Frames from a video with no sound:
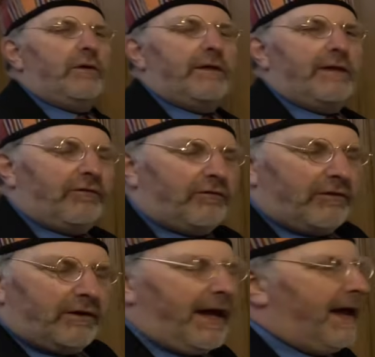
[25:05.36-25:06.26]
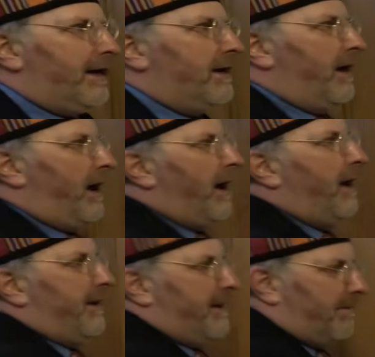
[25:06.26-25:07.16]
doing this today,
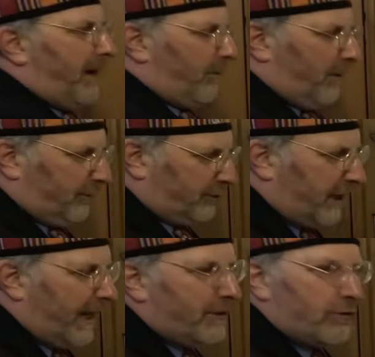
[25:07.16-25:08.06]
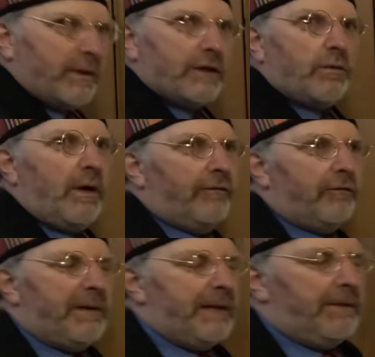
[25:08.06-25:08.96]
it might well change which
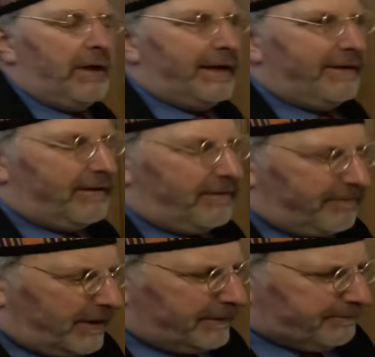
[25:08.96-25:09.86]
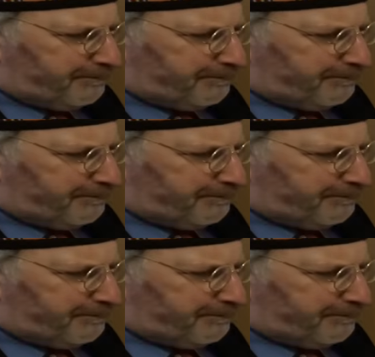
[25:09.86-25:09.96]
ones people identify.